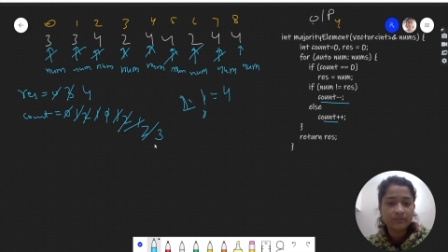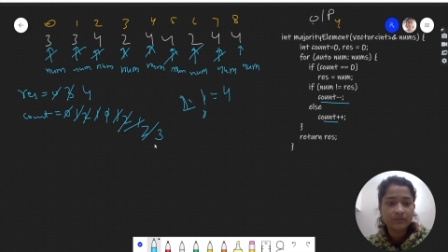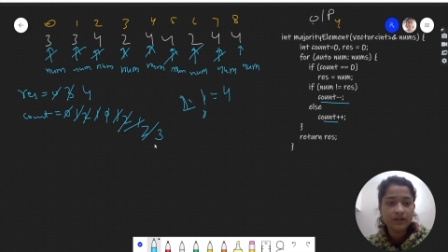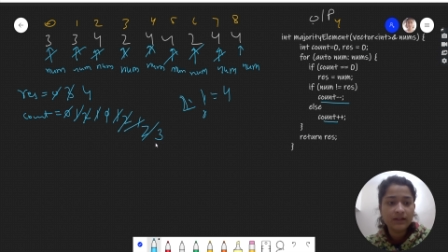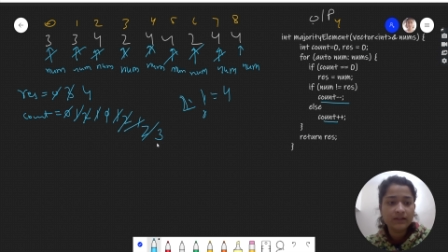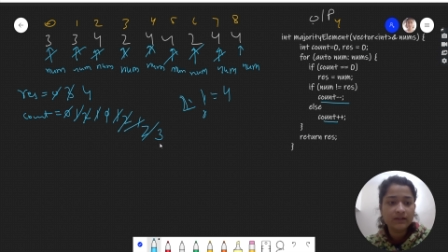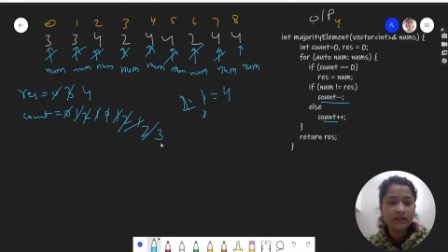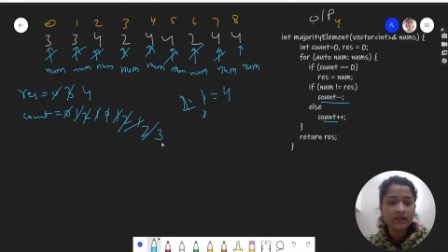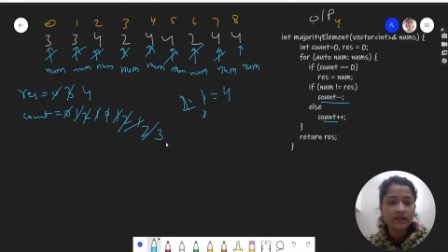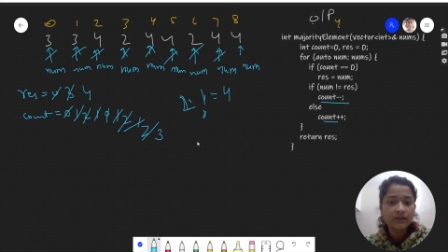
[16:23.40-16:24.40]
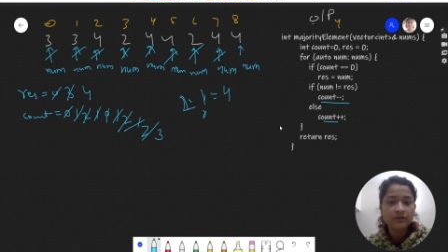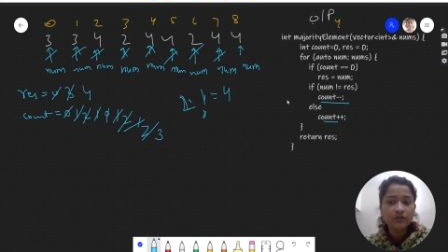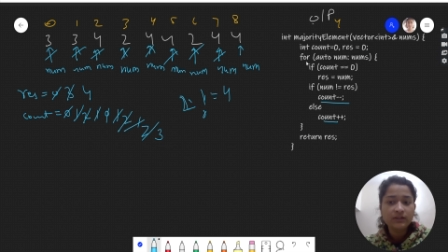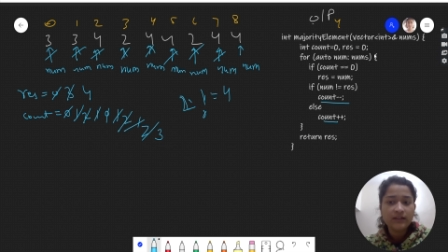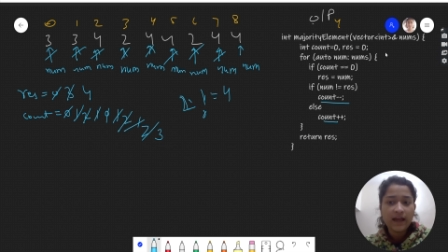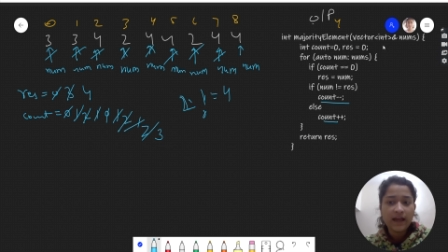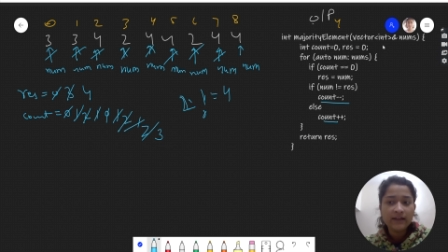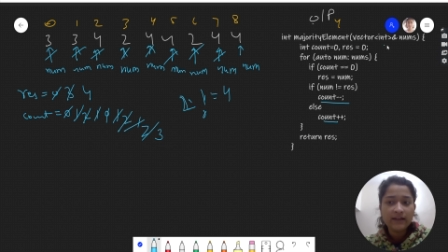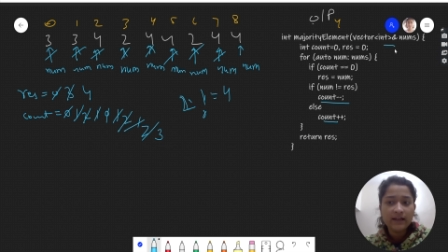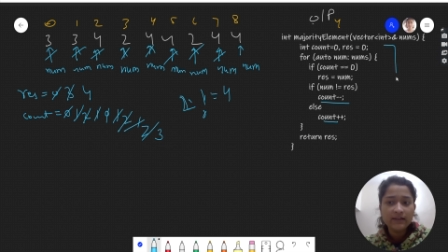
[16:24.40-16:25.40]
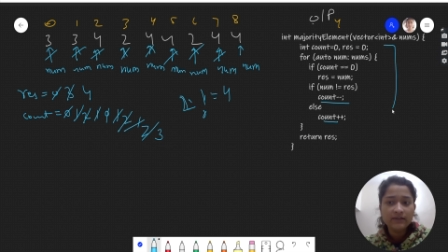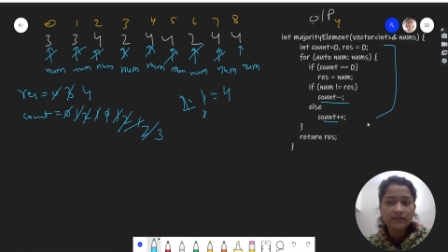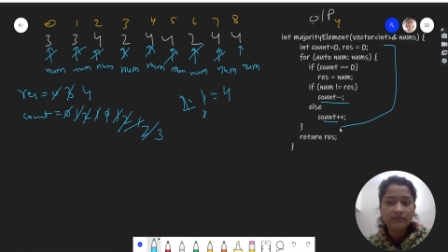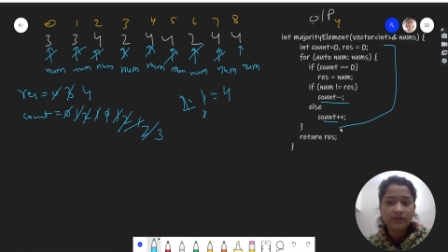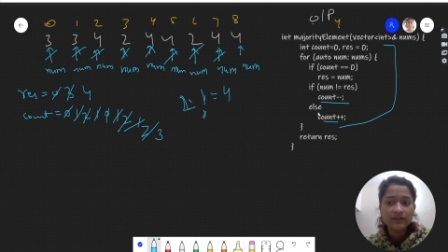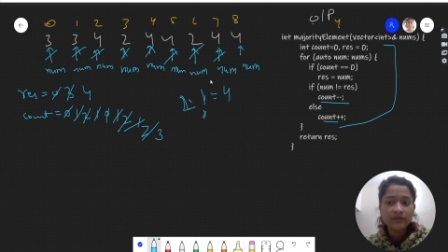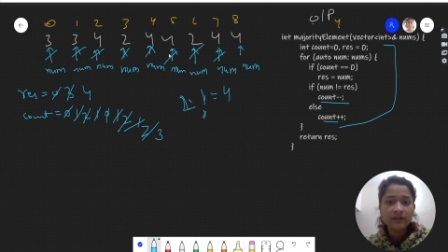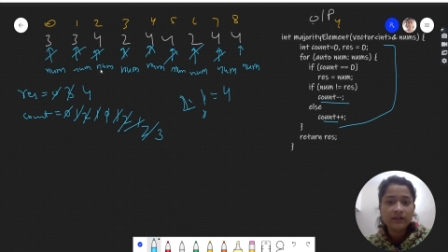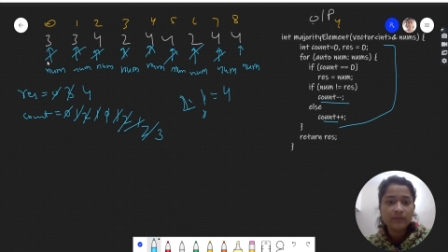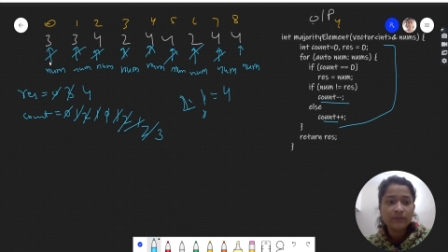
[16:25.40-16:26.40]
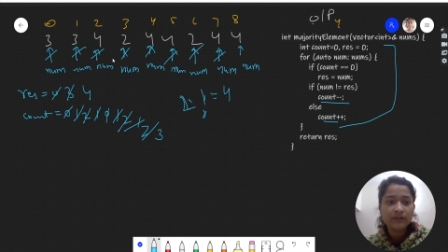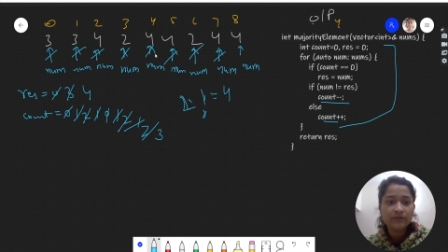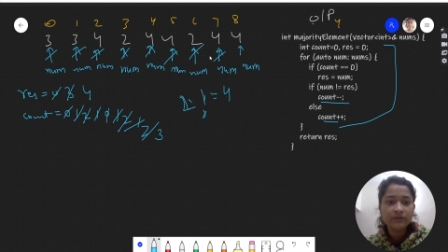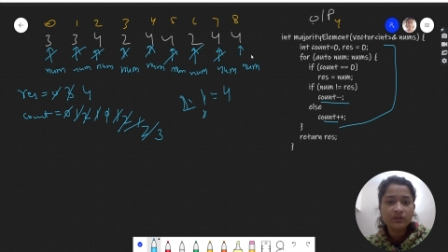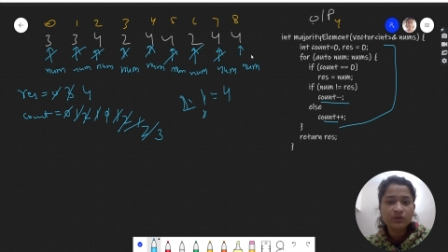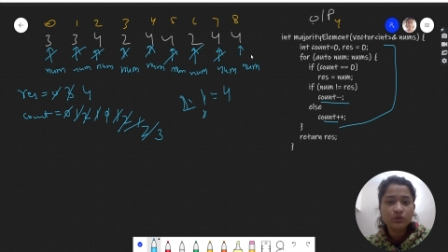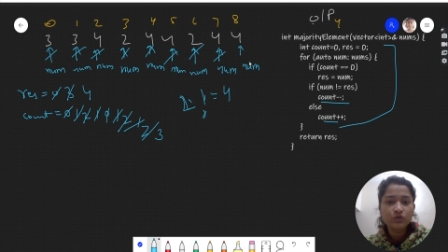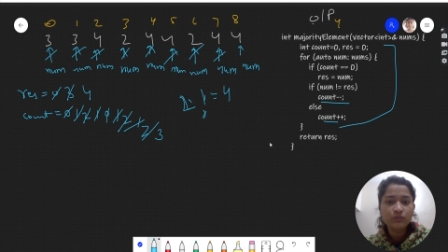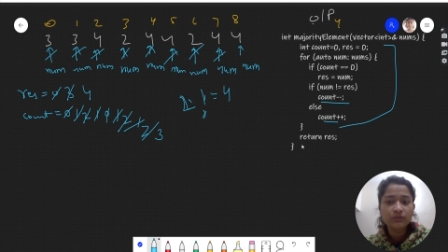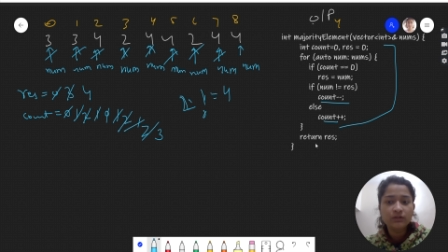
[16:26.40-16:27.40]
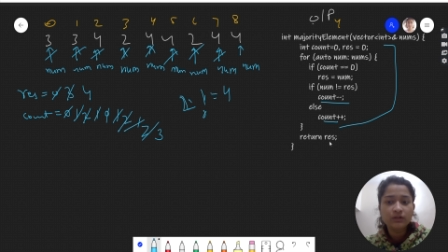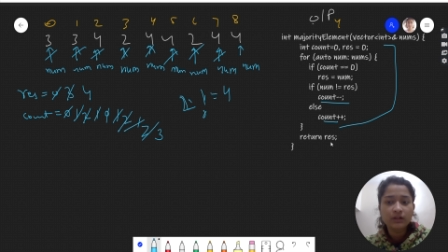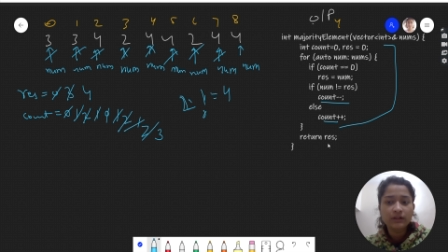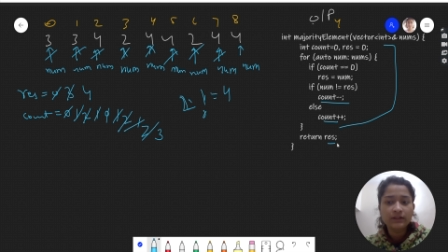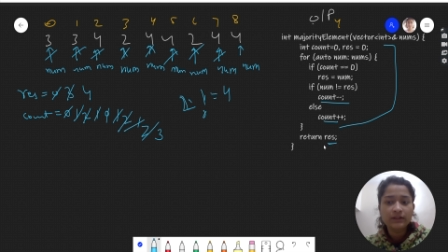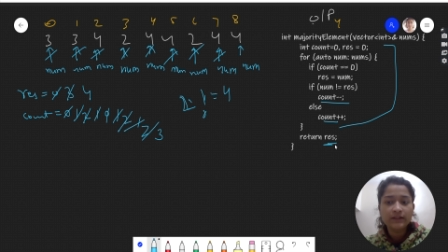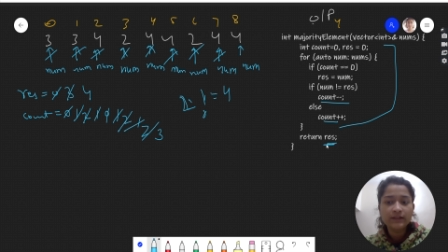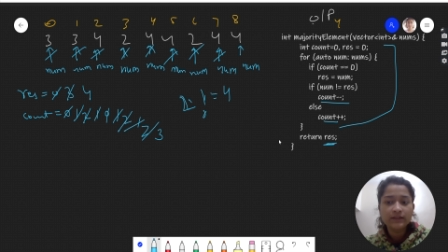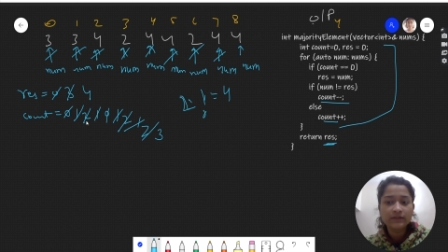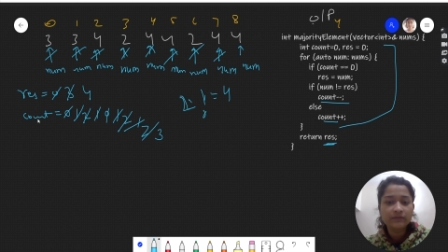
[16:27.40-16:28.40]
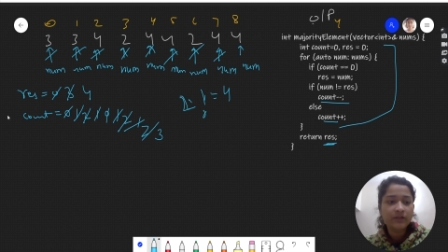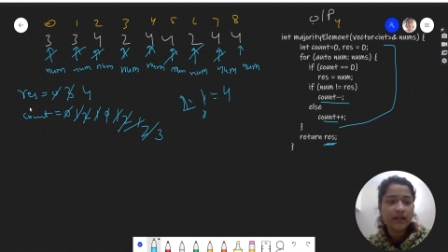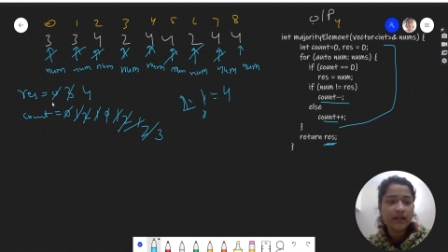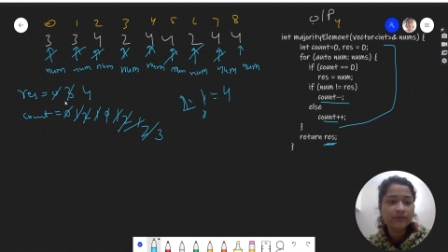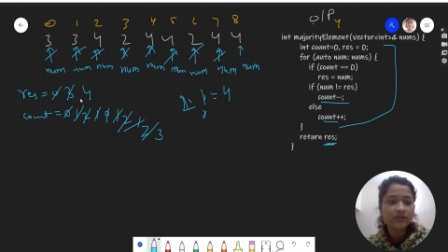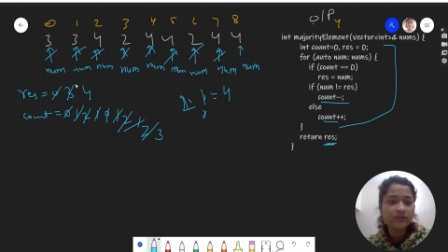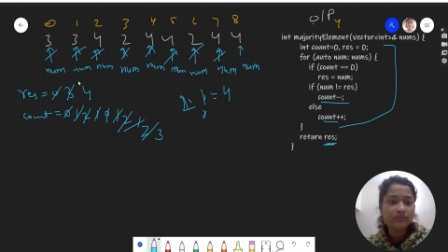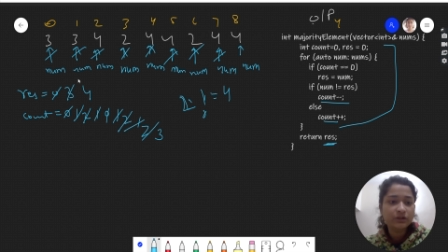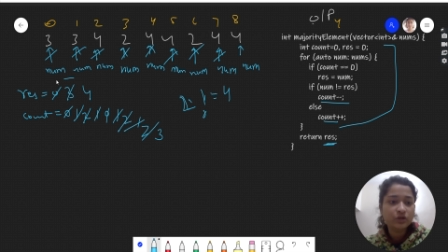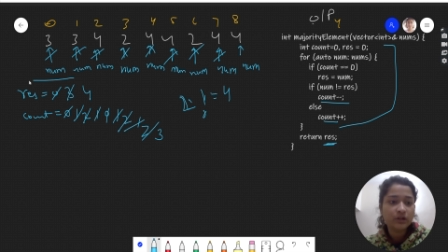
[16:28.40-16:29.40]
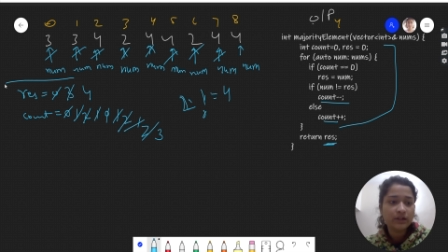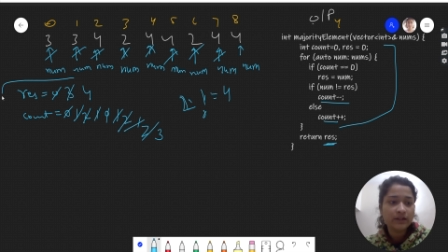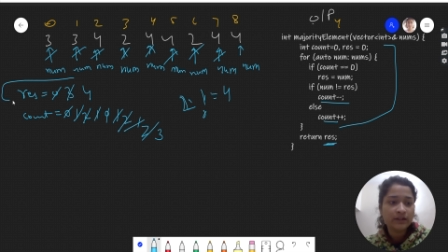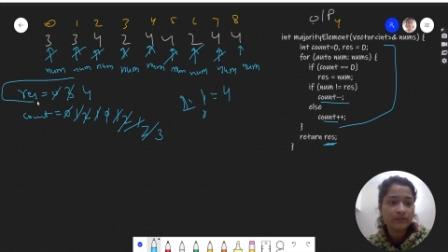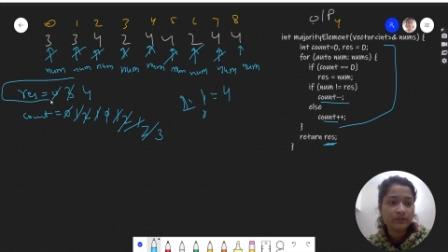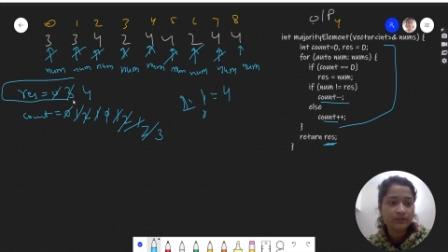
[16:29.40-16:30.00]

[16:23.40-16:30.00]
Right. So see, at last, once we are completed with this loop, in the res we will have the majority element.